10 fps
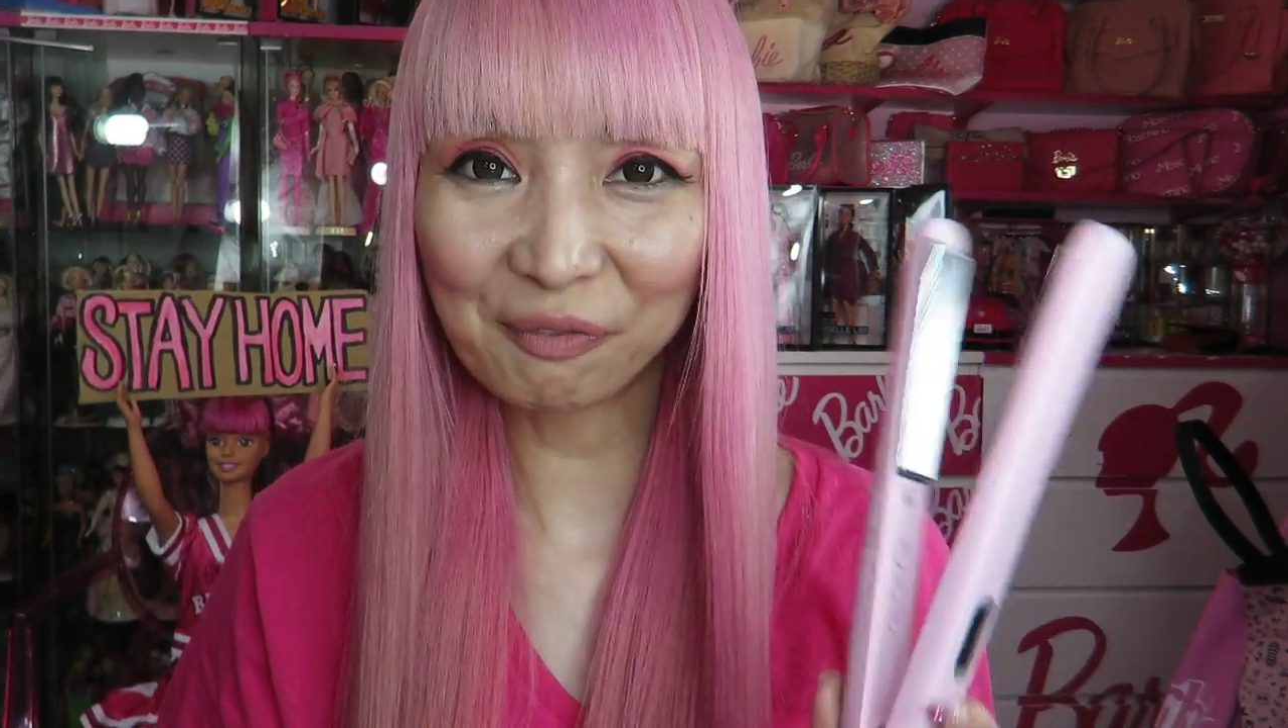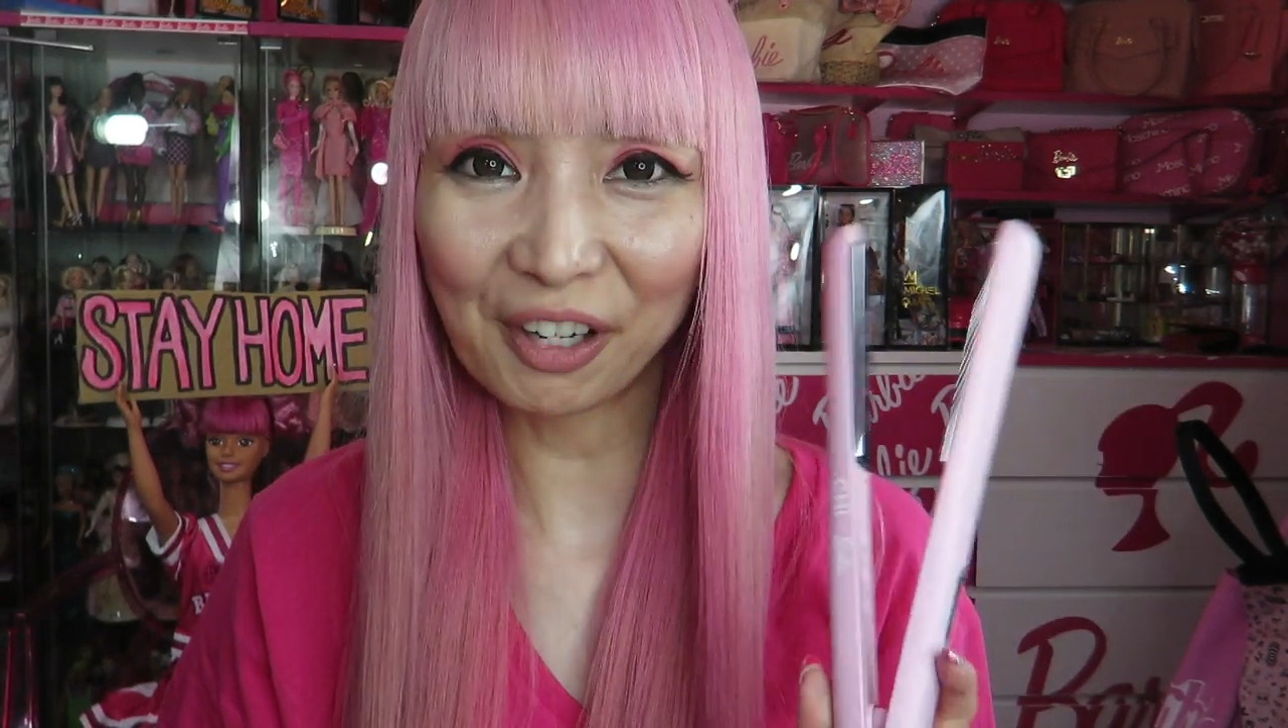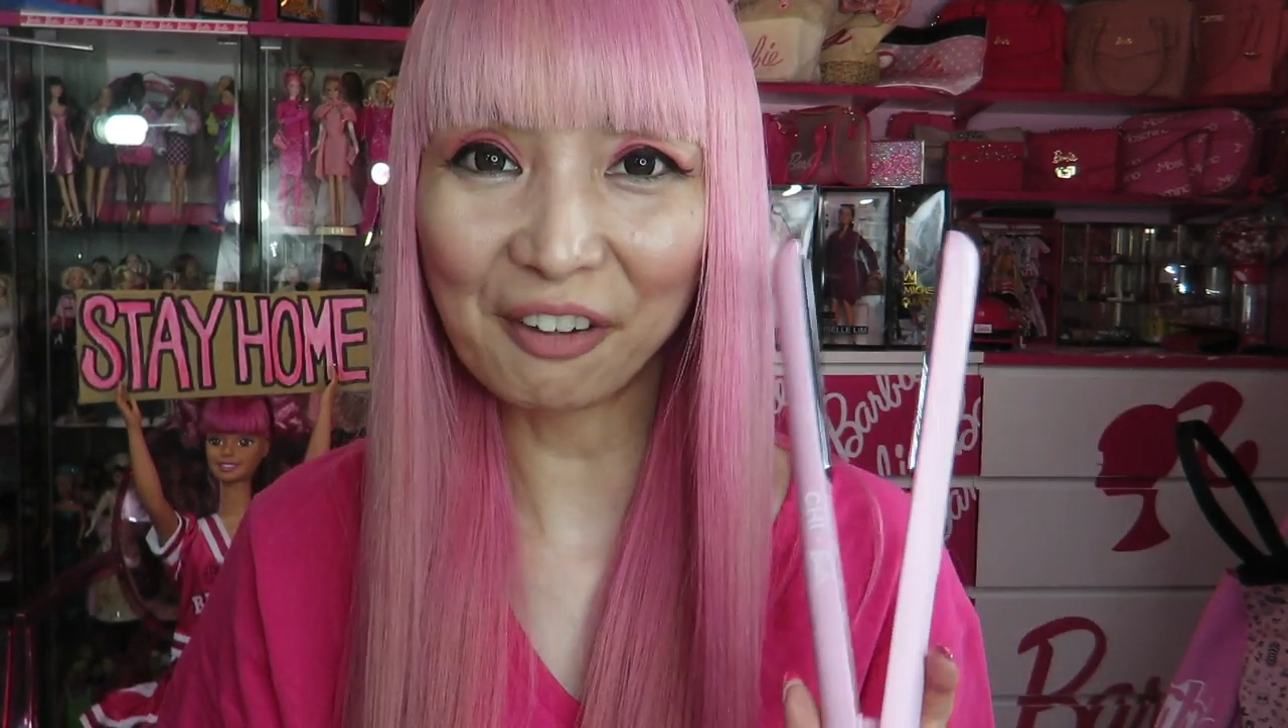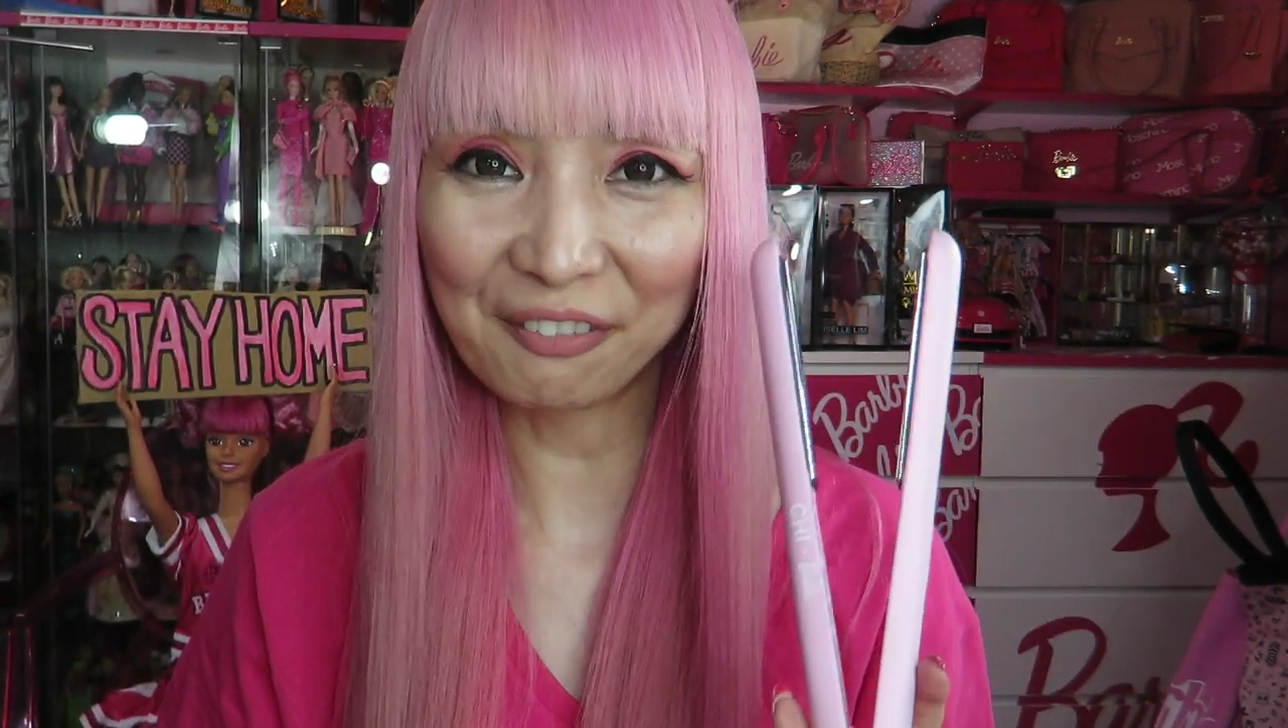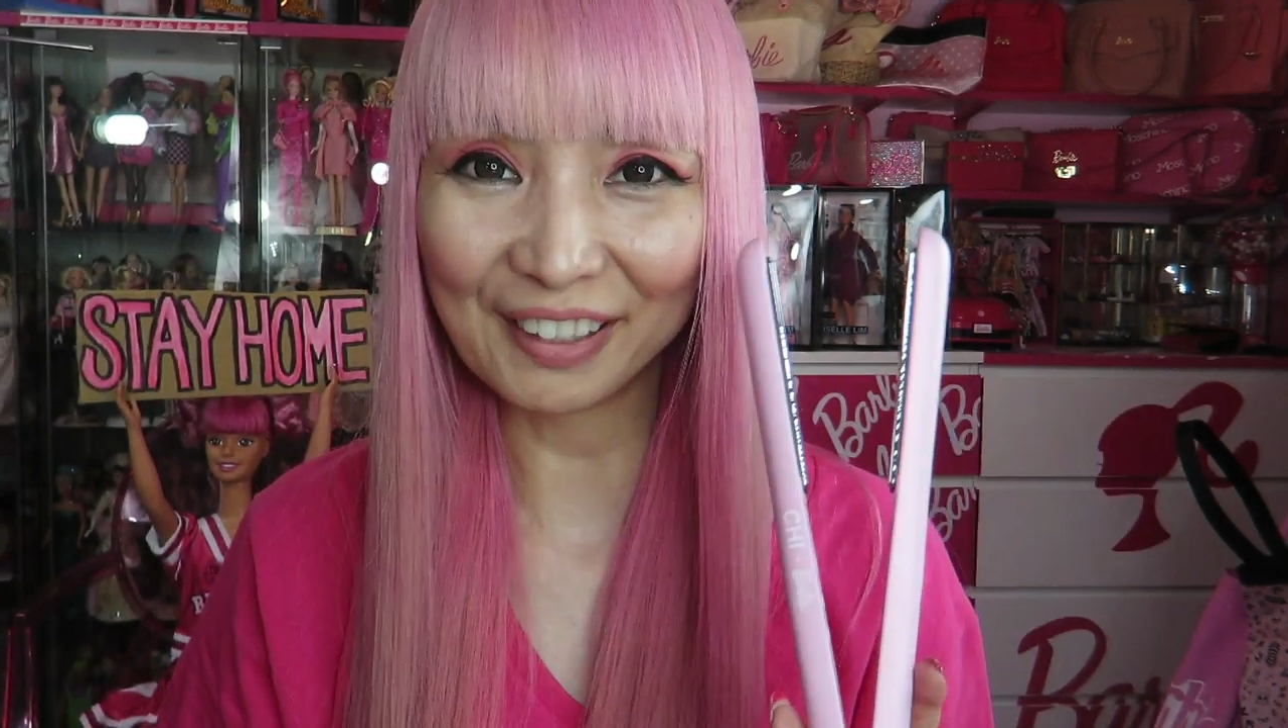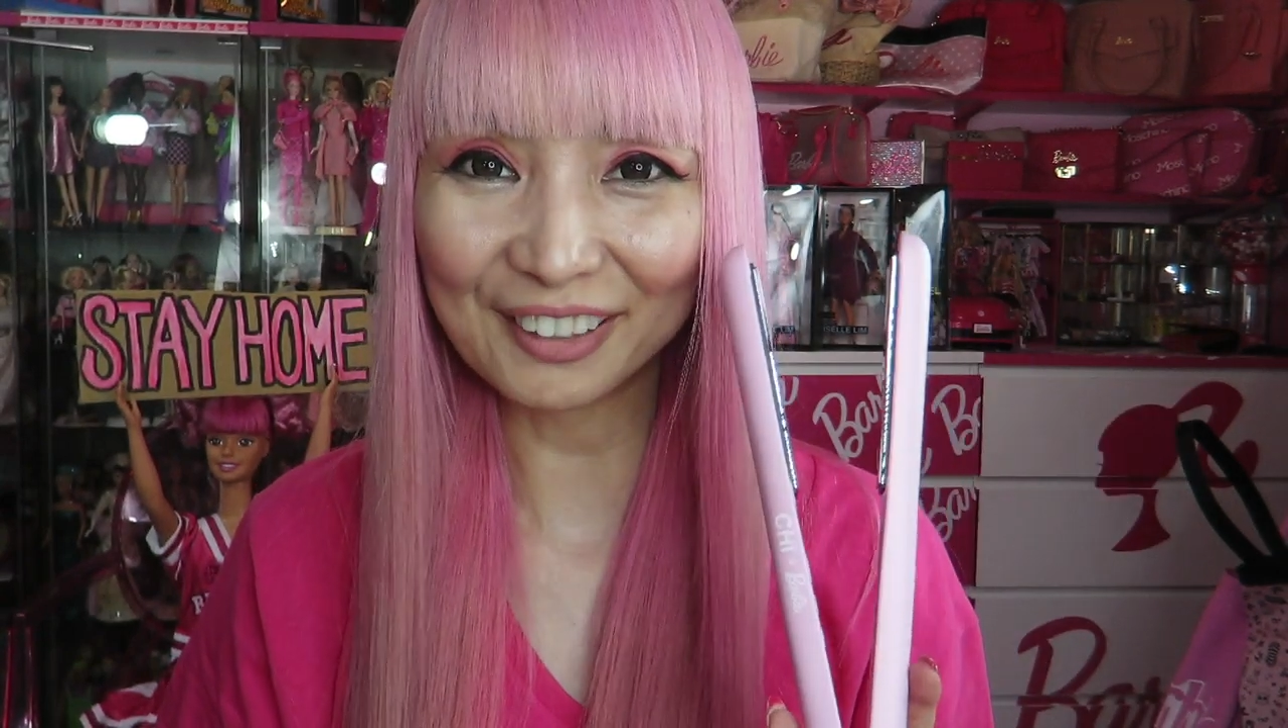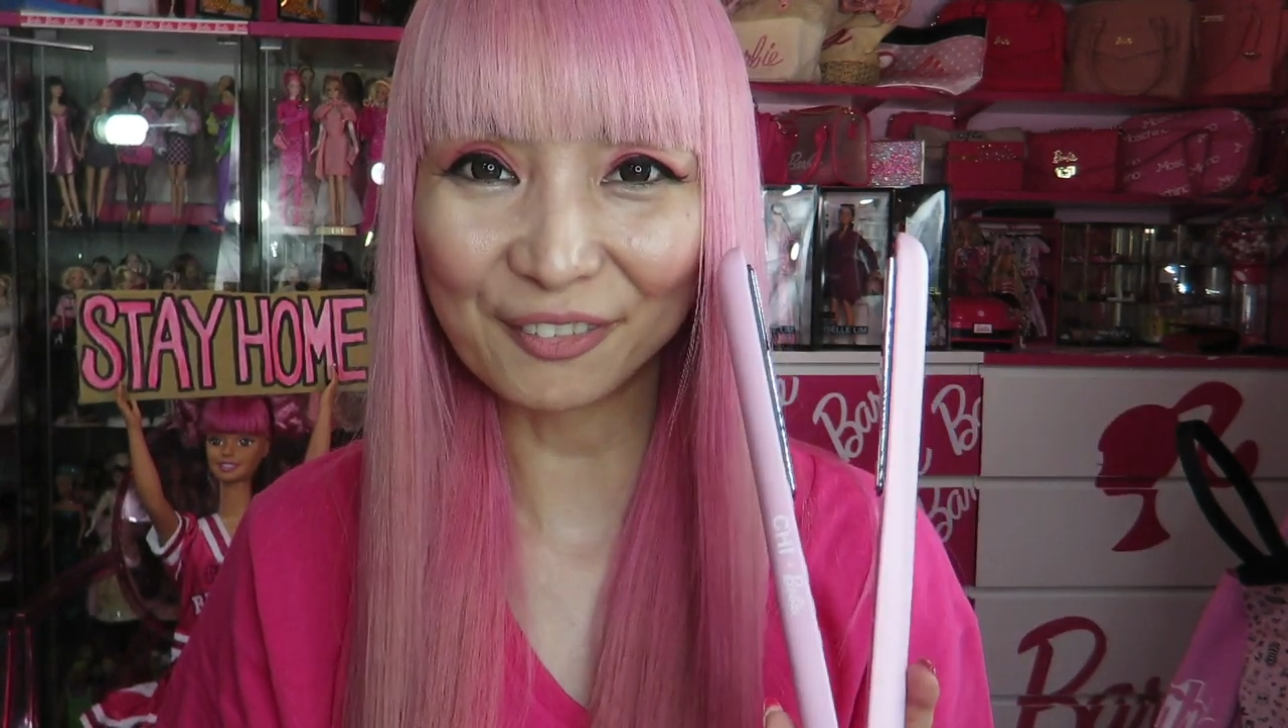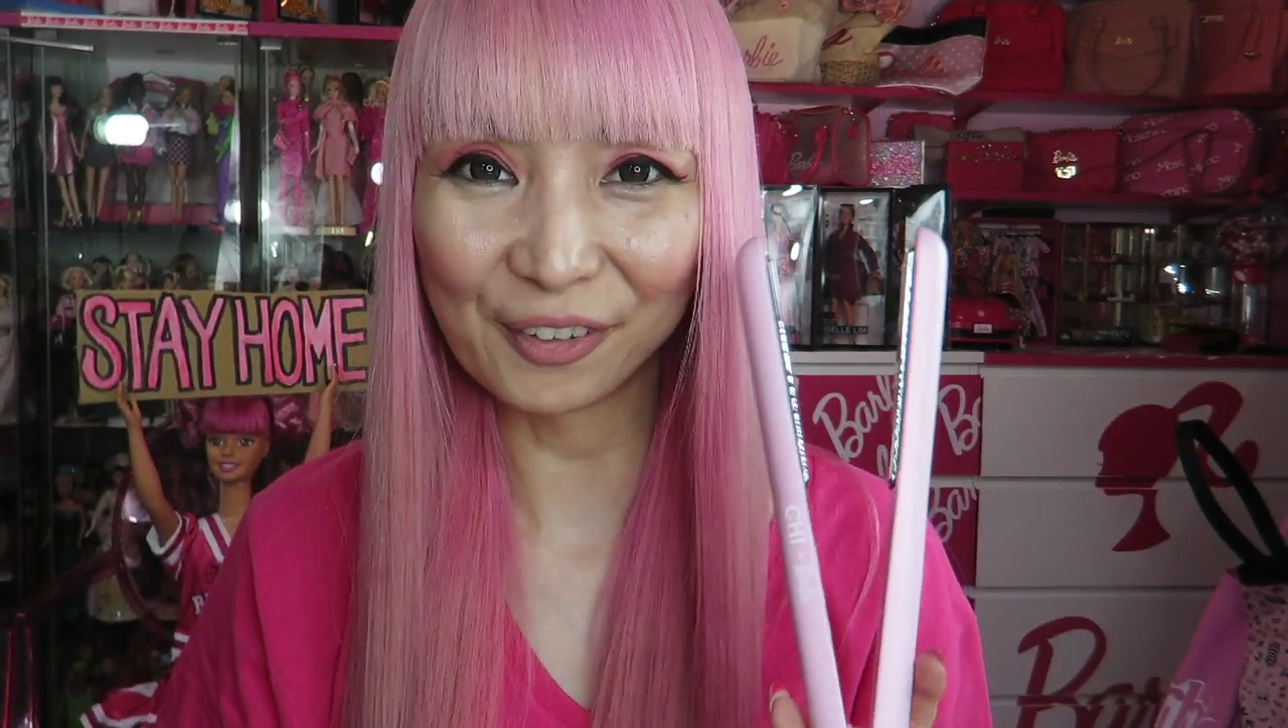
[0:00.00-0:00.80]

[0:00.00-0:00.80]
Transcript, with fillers: perfect